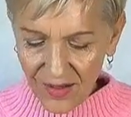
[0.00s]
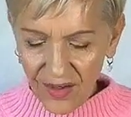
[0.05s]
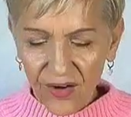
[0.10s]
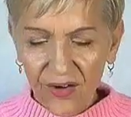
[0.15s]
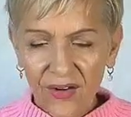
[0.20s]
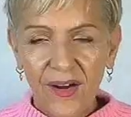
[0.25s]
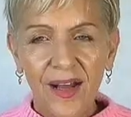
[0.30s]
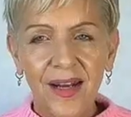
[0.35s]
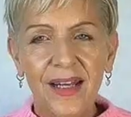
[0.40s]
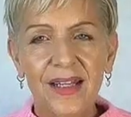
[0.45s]

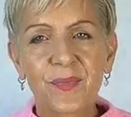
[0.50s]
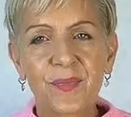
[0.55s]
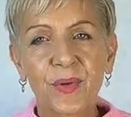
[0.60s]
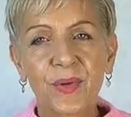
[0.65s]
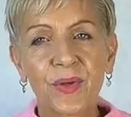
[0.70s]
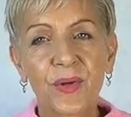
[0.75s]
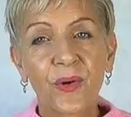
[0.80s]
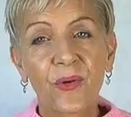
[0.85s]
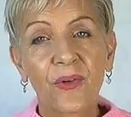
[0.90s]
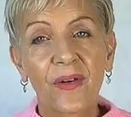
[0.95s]
All right, let's
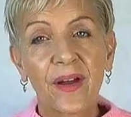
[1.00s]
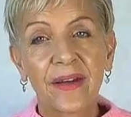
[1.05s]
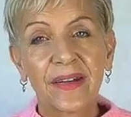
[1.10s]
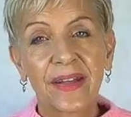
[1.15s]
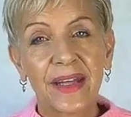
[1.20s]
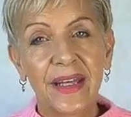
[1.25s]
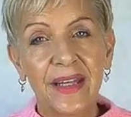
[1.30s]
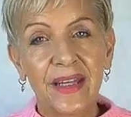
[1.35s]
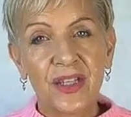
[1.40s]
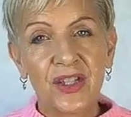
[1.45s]
pull your
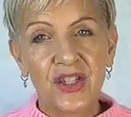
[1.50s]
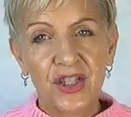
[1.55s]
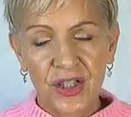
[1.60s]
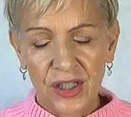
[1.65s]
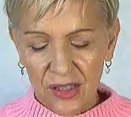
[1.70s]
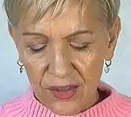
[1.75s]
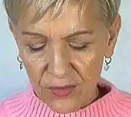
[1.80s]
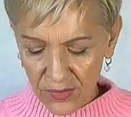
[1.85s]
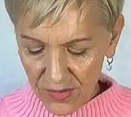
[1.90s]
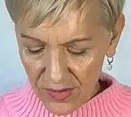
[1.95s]
crowning
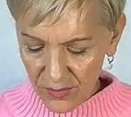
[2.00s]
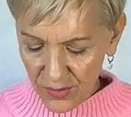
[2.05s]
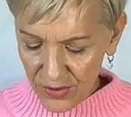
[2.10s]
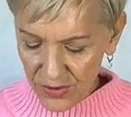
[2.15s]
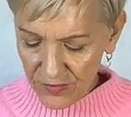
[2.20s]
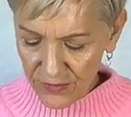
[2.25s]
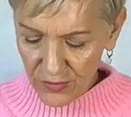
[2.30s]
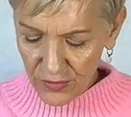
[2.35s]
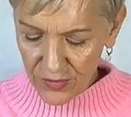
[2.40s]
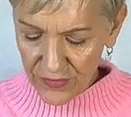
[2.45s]
energy with a
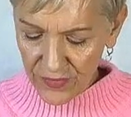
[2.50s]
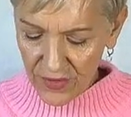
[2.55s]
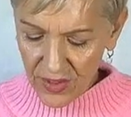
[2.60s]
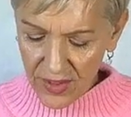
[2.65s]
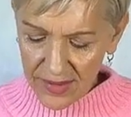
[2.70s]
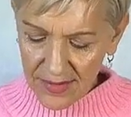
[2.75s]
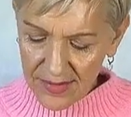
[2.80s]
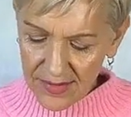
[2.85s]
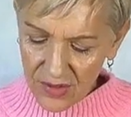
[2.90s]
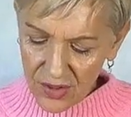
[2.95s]
beautiful
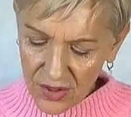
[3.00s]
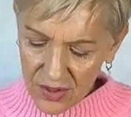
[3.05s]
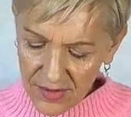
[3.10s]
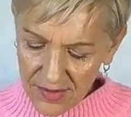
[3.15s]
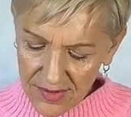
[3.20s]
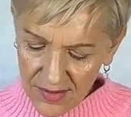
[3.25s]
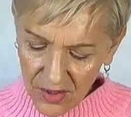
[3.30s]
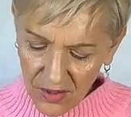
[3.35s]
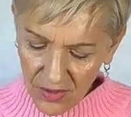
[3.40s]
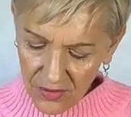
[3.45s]
Divine
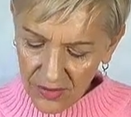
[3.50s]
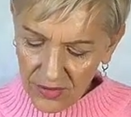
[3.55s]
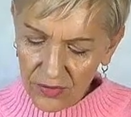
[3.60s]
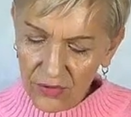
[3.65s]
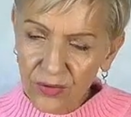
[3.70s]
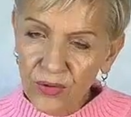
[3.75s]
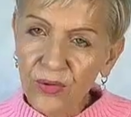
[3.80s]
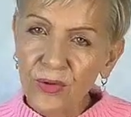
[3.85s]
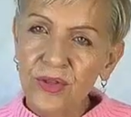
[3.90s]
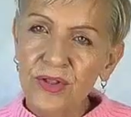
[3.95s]
Circus
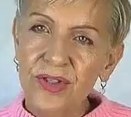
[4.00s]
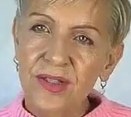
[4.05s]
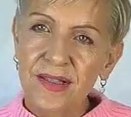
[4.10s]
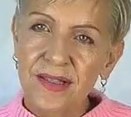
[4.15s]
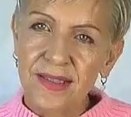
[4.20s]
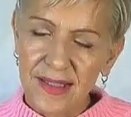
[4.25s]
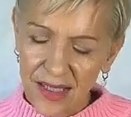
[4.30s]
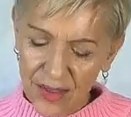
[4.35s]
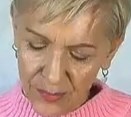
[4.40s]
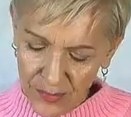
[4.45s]
Oracle
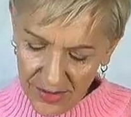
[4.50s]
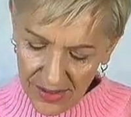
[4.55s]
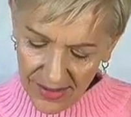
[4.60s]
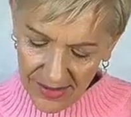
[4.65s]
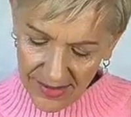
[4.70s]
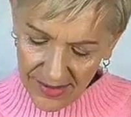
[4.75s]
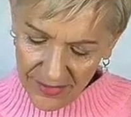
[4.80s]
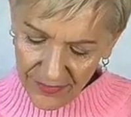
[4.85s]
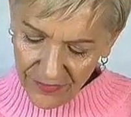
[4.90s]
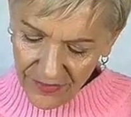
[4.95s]
Gorgeous deck by
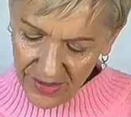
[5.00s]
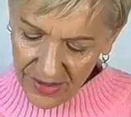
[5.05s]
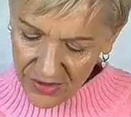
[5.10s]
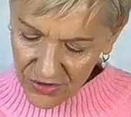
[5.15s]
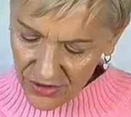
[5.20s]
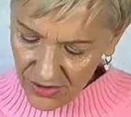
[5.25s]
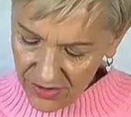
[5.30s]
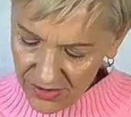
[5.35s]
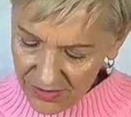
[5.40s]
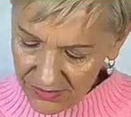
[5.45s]
Lana
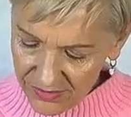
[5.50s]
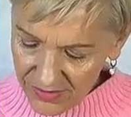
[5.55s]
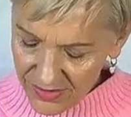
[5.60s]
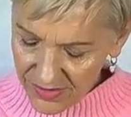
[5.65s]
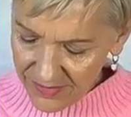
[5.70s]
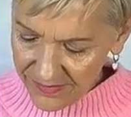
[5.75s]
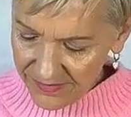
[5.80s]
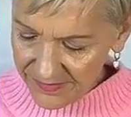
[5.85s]
Fairchild.